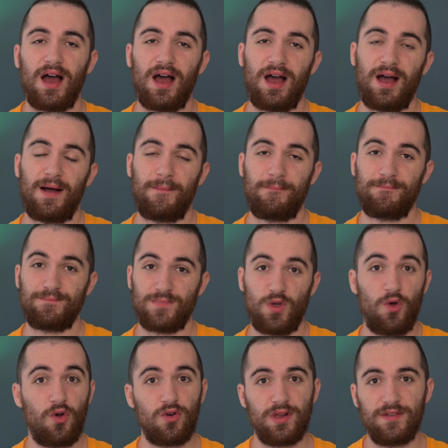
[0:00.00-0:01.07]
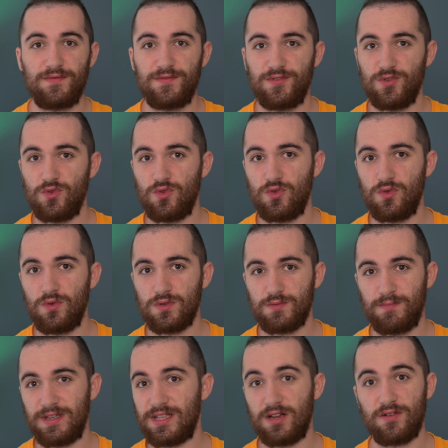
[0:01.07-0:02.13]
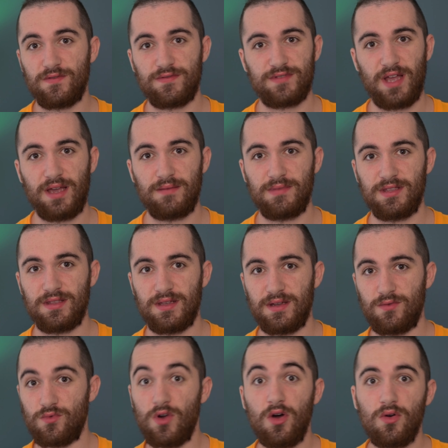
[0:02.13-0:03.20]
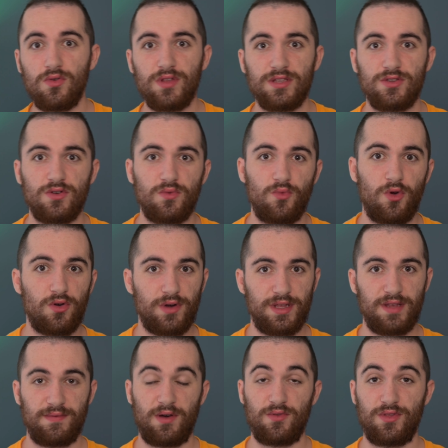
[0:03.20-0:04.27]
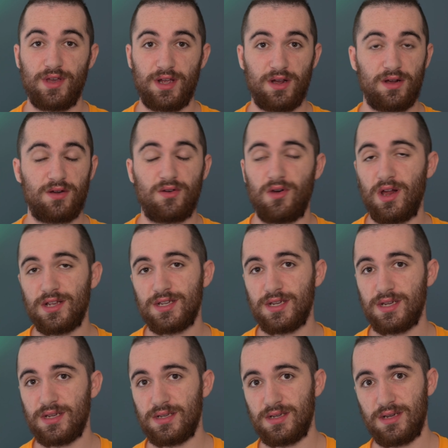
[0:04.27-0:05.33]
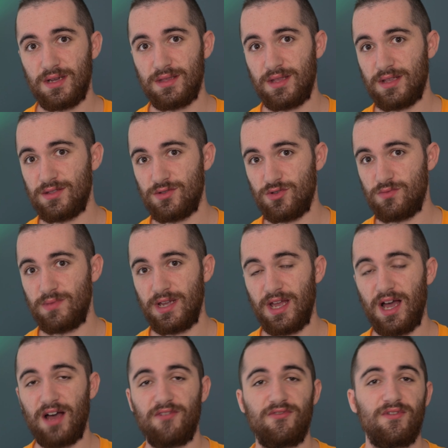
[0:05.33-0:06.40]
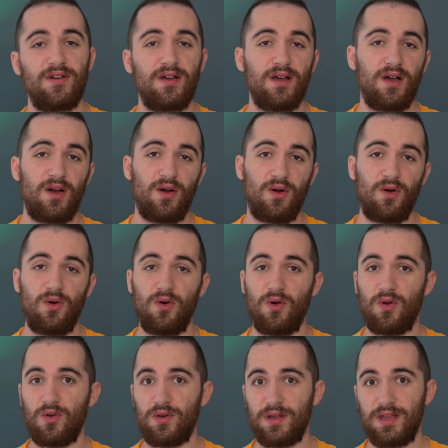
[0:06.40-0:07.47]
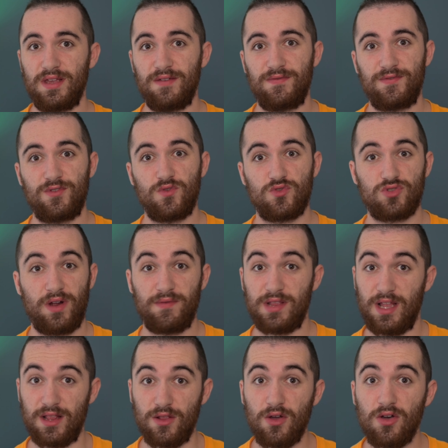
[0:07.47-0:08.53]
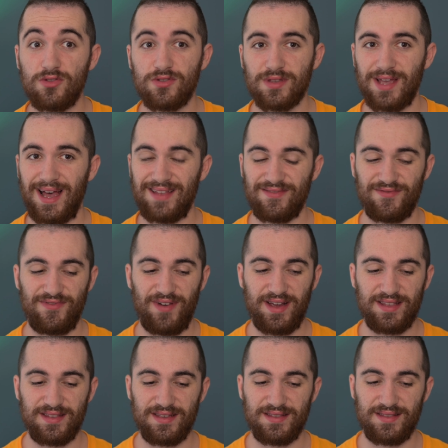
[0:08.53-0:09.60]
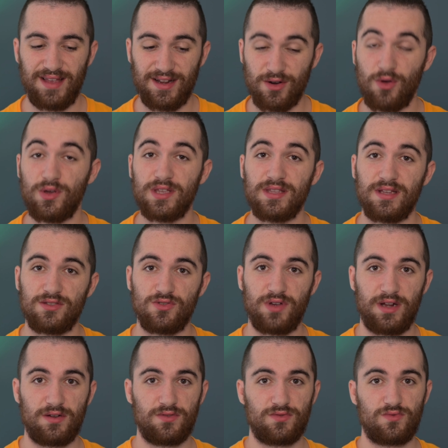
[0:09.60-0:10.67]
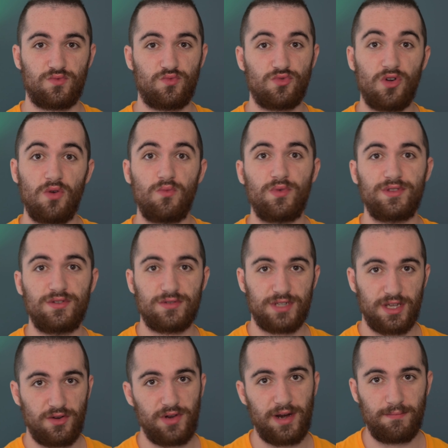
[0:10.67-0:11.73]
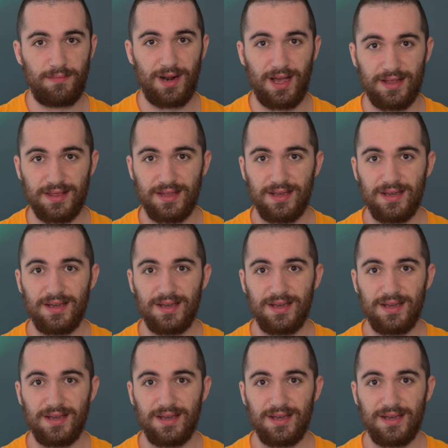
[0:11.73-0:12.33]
or if you spend a lot of time in the road and you're worried about the crash that you may have, or if you travel a lot and find it annoying that you cannot roam with your cellular plan,